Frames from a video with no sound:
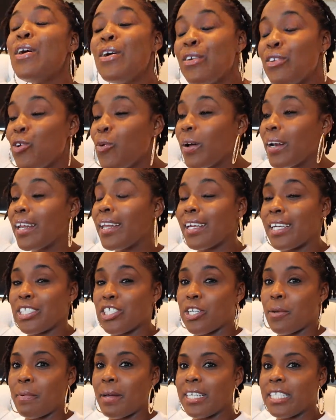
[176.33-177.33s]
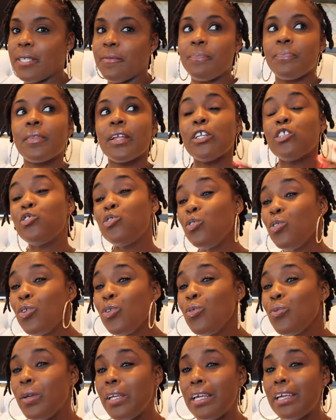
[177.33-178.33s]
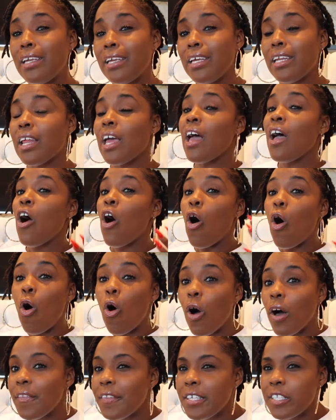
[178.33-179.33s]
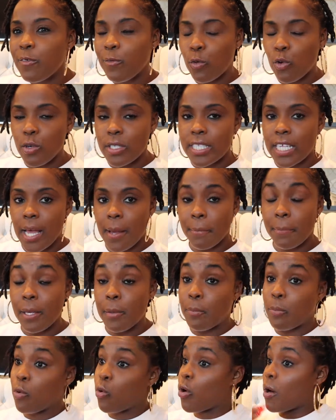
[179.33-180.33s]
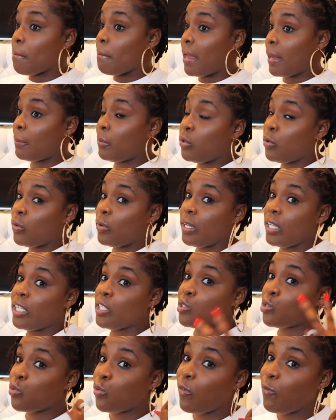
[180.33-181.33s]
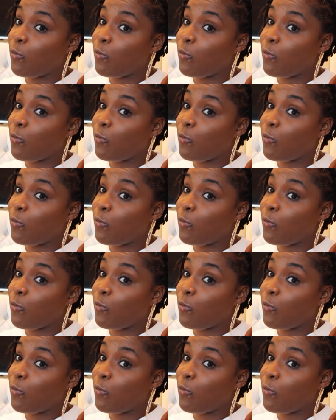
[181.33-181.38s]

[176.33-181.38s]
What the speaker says: You want to look at your budget. Do you need all these full-time people, or maybe you need 2